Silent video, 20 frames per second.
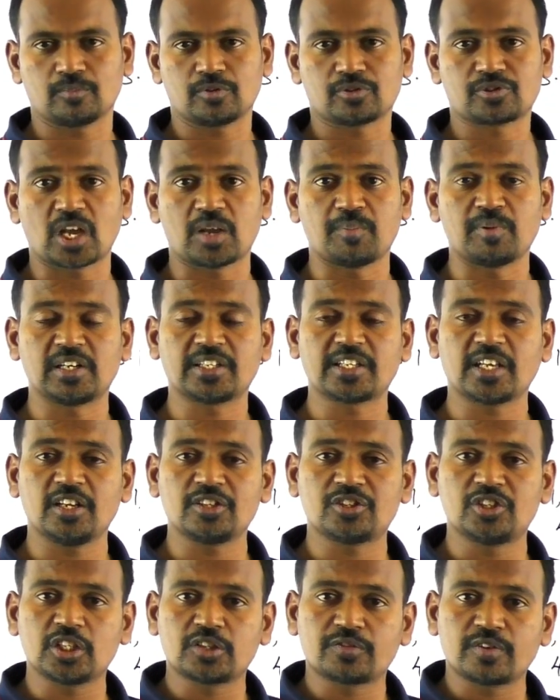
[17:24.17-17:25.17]

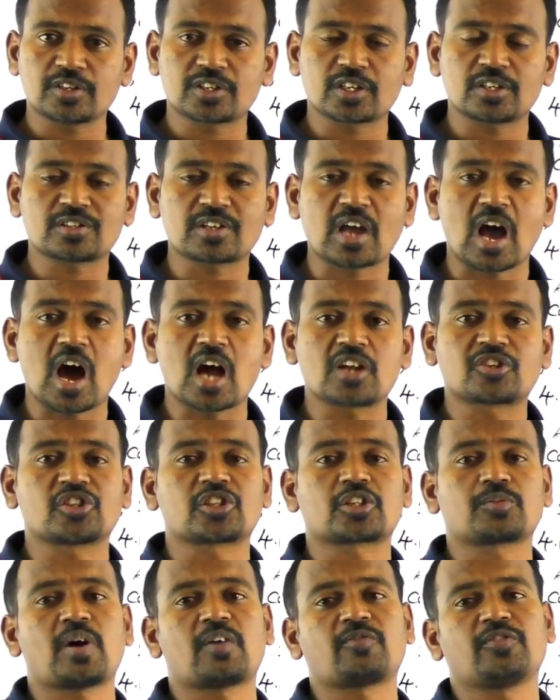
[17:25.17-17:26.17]
Simultaneous equations or
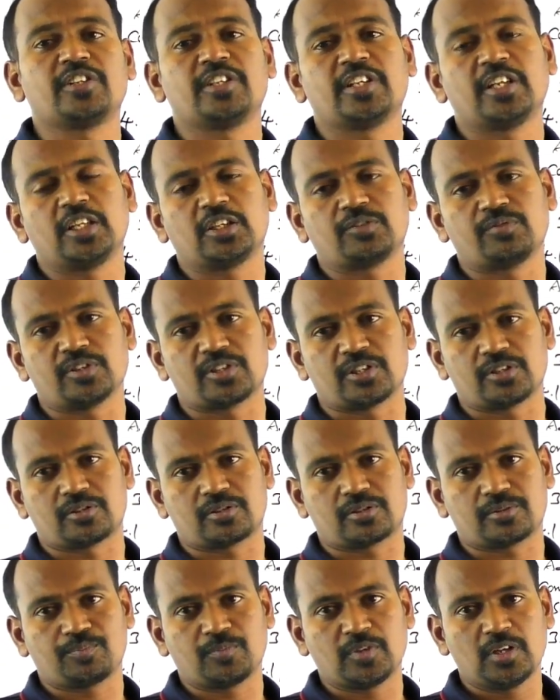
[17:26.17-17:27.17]
system of linear
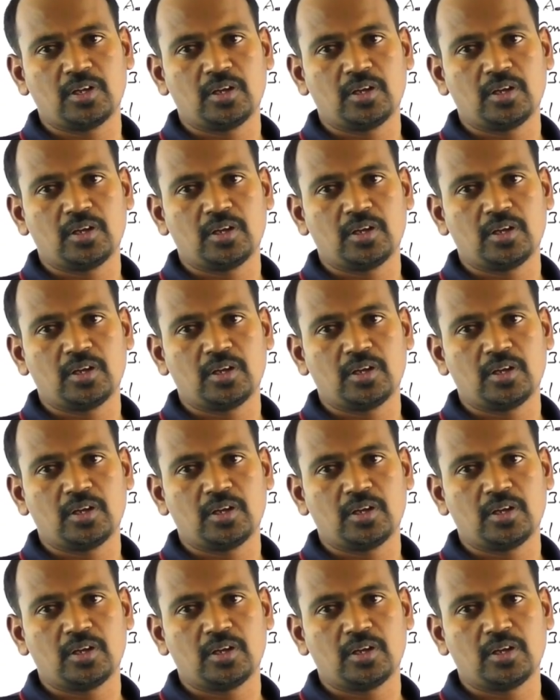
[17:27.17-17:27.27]
equations.